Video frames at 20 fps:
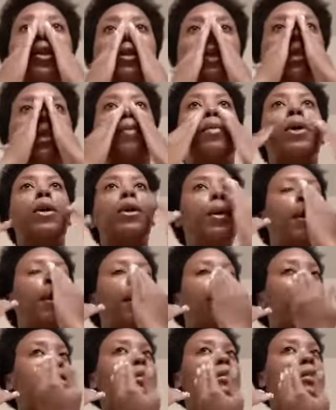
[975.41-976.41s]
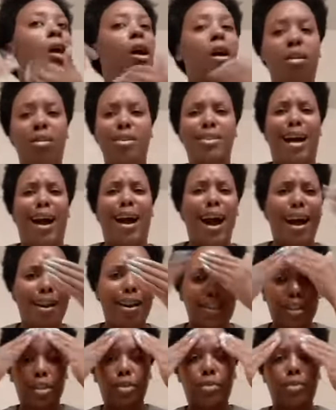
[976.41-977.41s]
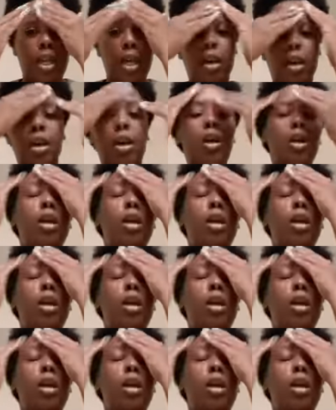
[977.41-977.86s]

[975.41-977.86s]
summer because, y'all, it's hot, you know what I'm saying?